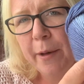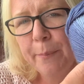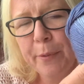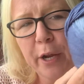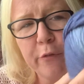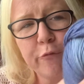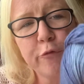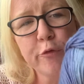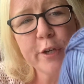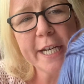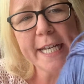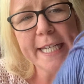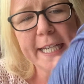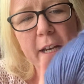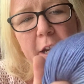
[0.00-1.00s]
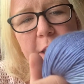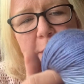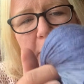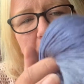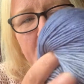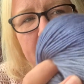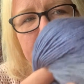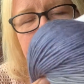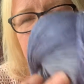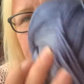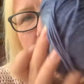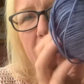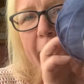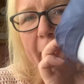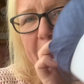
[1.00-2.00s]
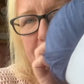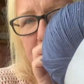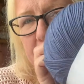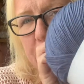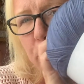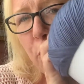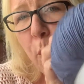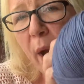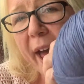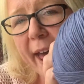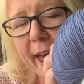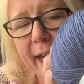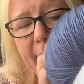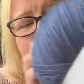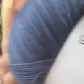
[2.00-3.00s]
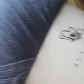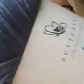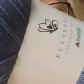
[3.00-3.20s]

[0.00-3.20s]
But I really like the colours, but I actually wear